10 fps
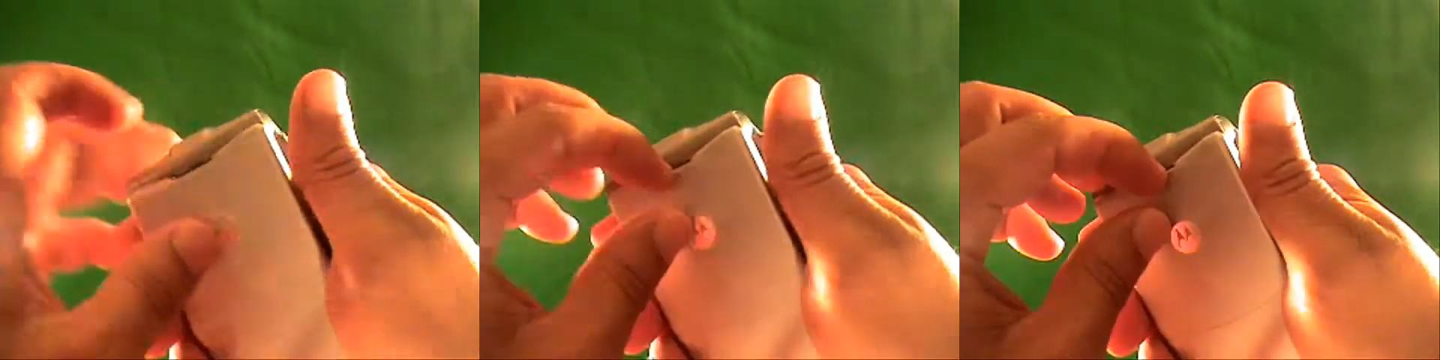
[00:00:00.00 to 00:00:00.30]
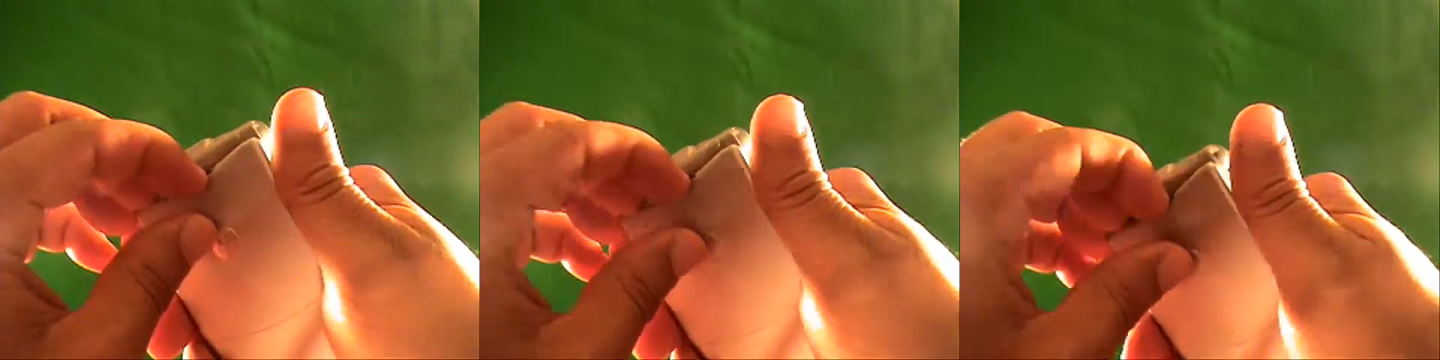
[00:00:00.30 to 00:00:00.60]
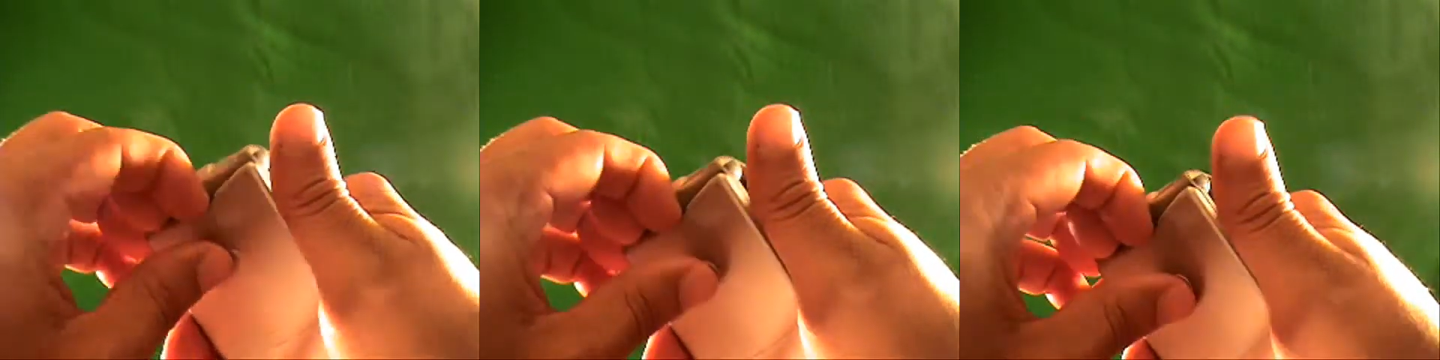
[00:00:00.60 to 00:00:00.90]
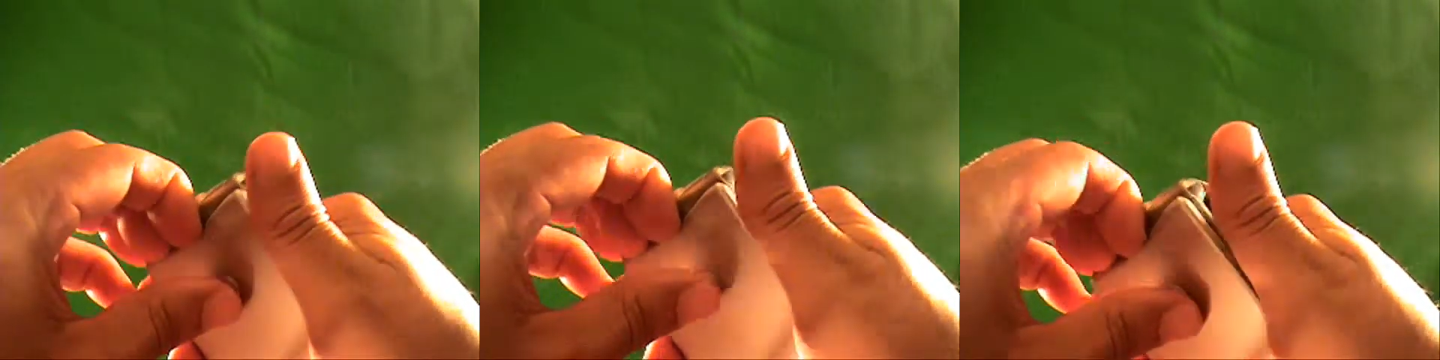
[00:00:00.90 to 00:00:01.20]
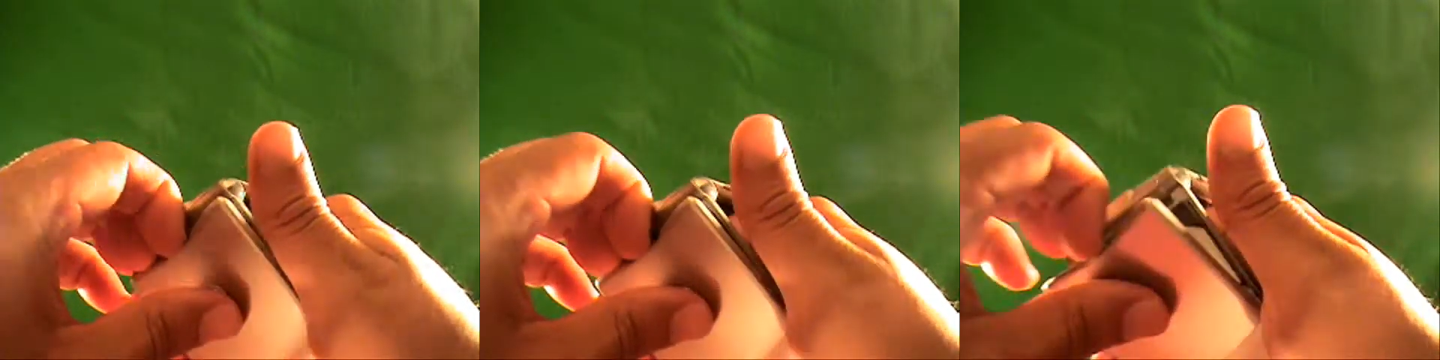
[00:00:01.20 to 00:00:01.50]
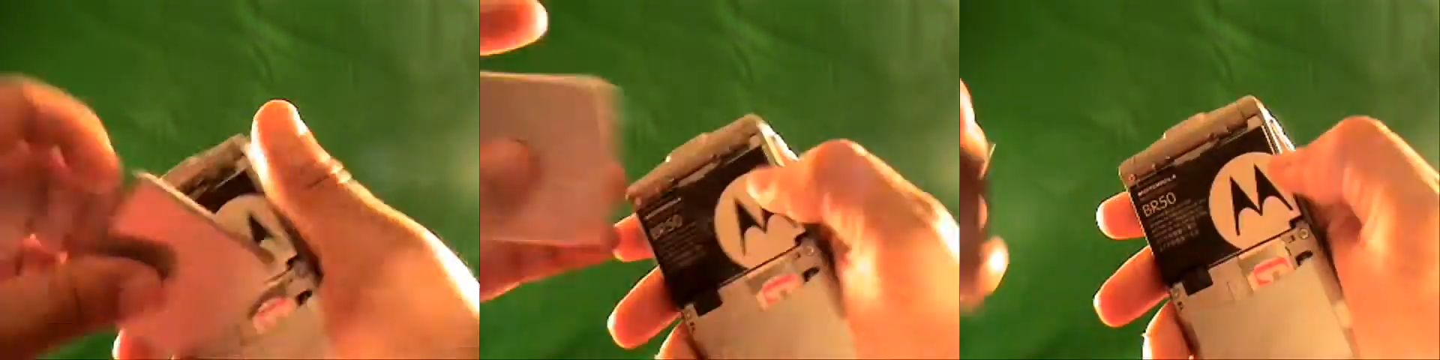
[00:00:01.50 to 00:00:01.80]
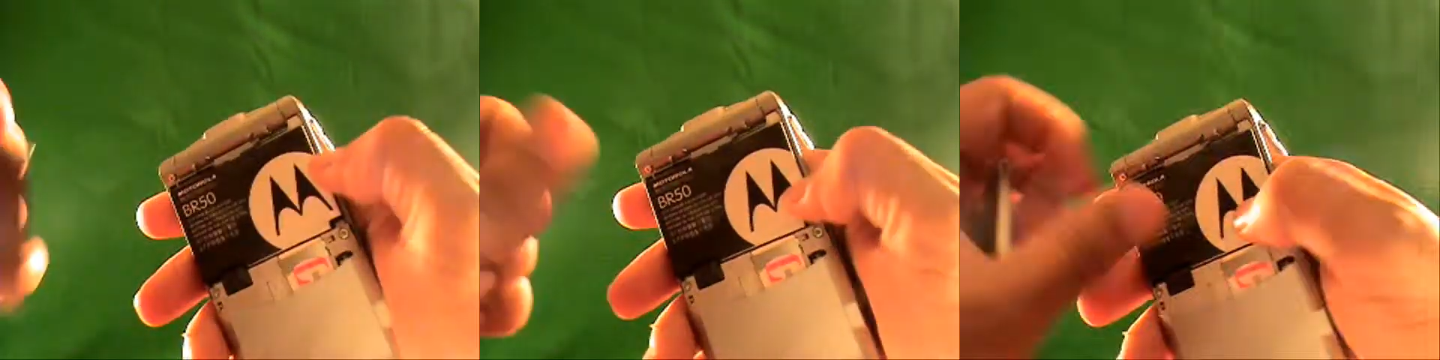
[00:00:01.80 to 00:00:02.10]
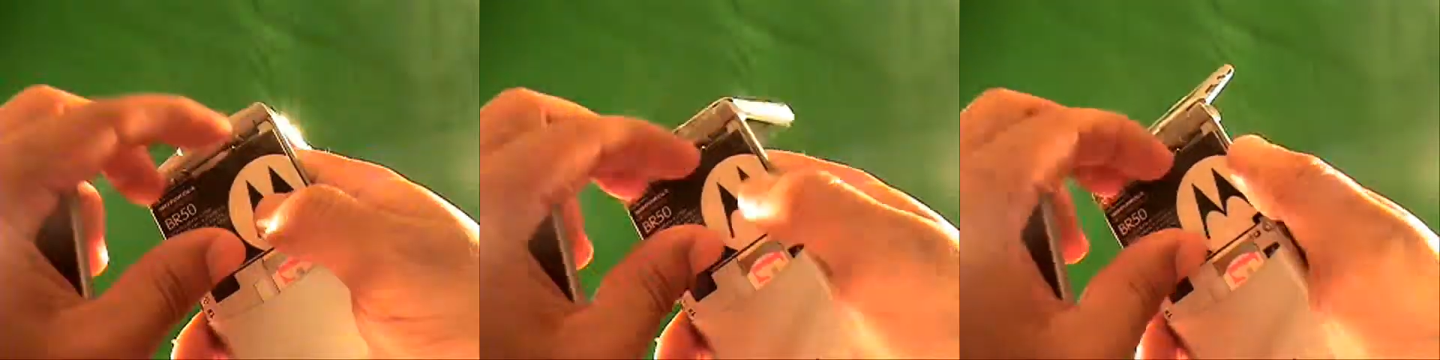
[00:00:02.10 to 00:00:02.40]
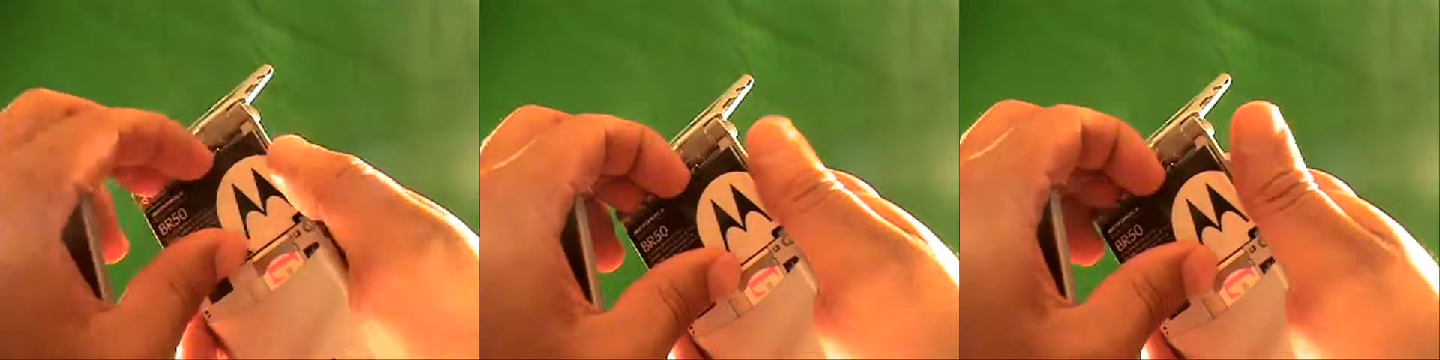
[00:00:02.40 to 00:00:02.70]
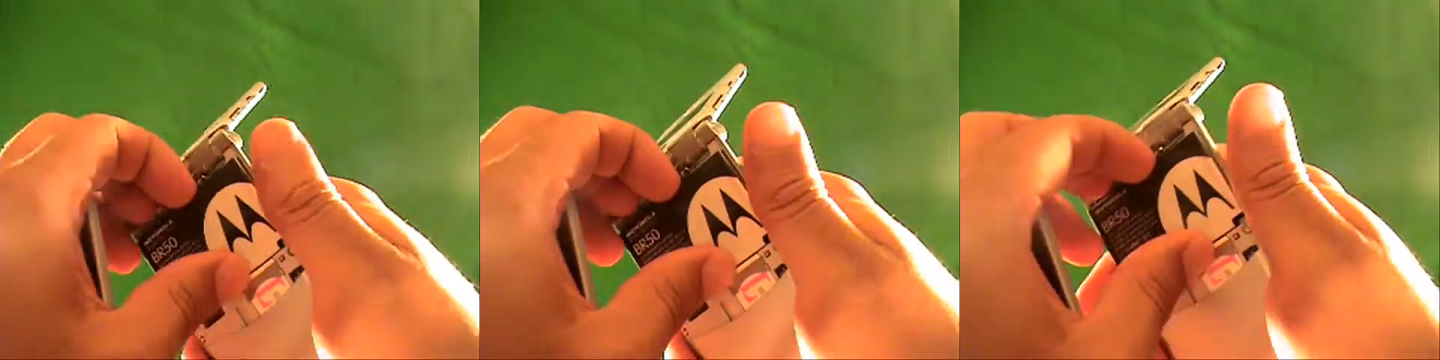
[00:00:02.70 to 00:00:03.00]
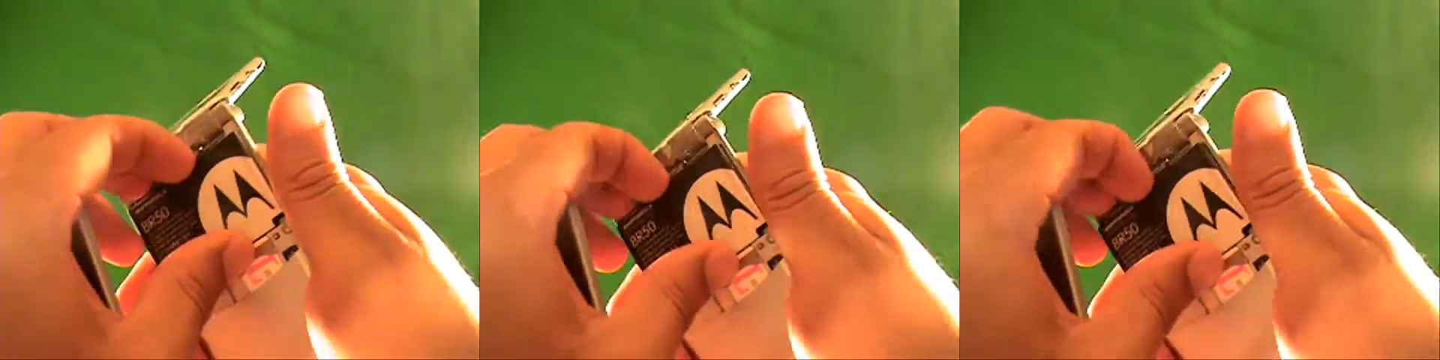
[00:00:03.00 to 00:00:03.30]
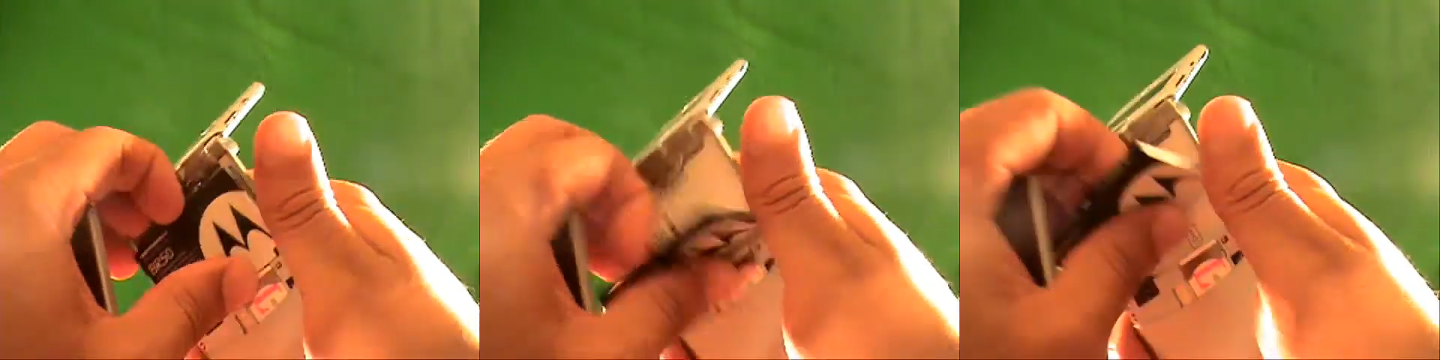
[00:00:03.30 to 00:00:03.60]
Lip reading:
[unreadable: no face in view]